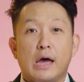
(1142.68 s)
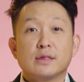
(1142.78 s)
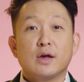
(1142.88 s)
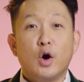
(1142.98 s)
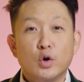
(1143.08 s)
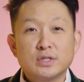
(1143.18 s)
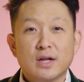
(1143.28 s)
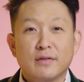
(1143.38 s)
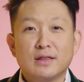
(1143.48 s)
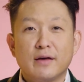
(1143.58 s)
As a host
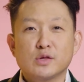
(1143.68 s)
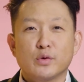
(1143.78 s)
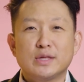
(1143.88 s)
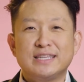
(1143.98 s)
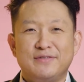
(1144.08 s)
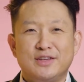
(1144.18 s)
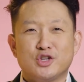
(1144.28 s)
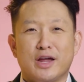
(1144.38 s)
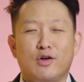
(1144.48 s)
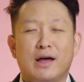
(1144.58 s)
on the Love Stories TV
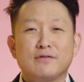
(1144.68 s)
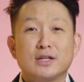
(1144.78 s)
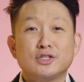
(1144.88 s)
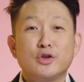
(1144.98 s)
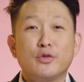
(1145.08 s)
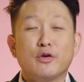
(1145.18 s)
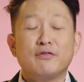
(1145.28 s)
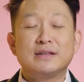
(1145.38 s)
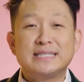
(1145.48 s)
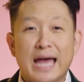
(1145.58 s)
channel, I've gotten to know their
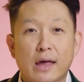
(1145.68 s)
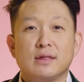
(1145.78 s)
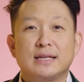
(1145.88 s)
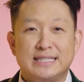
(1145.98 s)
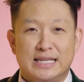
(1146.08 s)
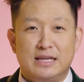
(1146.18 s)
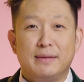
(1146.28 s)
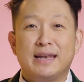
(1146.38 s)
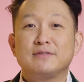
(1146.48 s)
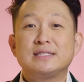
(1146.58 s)
fantastic team
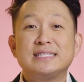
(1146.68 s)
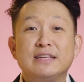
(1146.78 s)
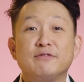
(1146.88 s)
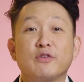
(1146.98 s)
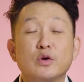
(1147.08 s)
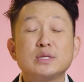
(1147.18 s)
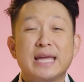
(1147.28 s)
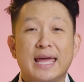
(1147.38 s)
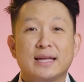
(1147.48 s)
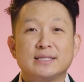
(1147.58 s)
and I've seen
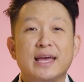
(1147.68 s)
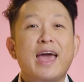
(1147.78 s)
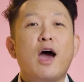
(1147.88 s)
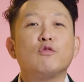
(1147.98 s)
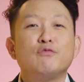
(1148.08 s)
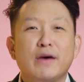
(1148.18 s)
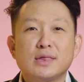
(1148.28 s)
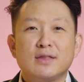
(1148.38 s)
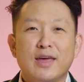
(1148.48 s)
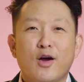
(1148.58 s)
firsthand how
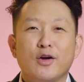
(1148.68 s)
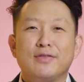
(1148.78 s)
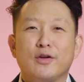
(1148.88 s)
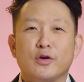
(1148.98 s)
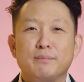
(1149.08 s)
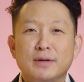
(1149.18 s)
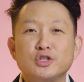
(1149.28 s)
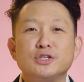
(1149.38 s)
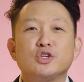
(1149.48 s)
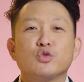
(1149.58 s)
invested they are in their
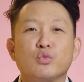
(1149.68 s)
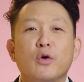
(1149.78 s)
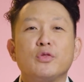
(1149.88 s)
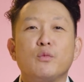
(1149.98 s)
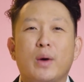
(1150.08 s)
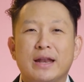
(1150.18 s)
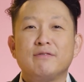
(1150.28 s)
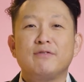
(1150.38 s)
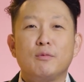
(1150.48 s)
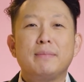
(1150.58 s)
mission to grow the wedding
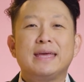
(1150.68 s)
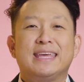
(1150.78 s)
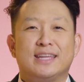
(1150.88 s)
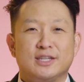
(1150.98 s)
filmmaking